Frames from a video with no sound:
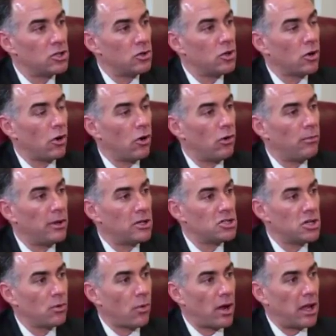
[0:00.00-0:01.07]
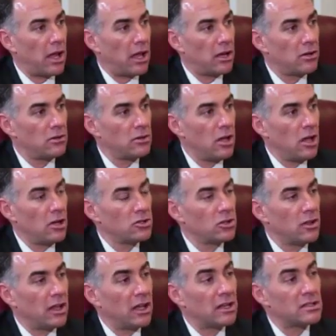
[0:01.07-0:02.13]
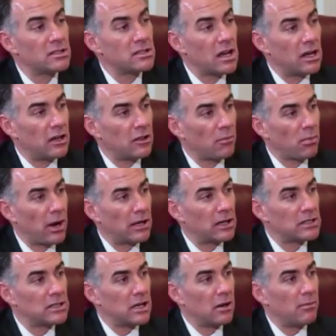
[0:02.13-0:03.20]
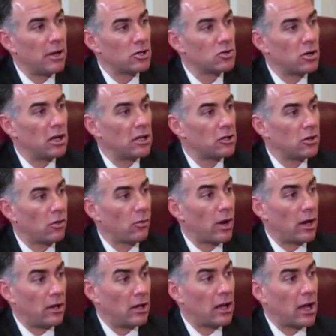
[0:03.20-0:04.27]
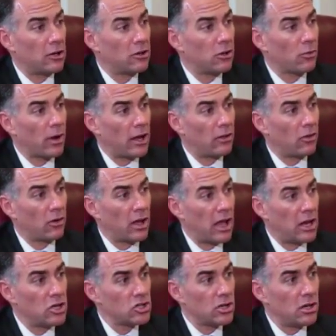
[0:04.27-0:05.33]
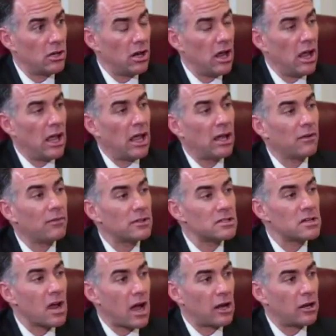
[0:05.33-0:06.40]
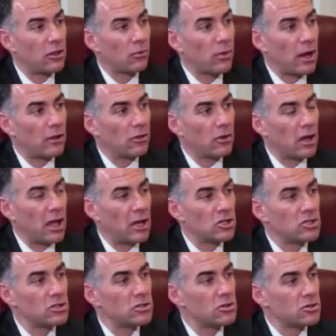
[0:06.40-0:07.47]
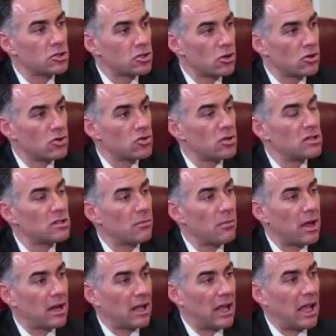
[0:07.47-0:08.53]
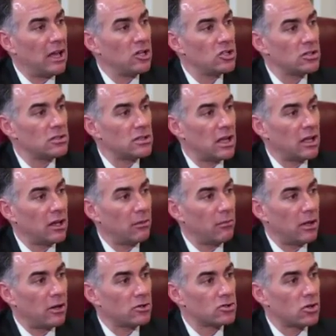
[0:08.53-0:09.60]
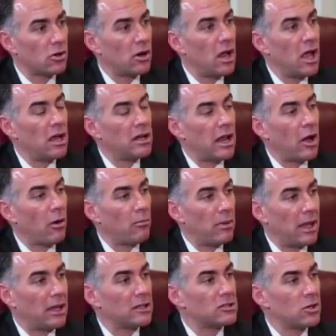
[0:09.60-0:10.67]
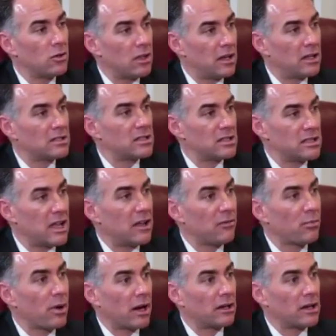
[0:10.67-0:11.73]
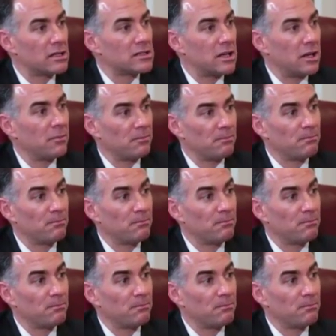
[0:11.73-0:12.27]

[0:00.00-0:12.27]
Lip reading: to your OB/GYN so they can study the pregnancy to make sure it got to the right location. And if it's not in the right locations, there's surgeries and medications they can administer to help make it so that it's a safe pregnancy.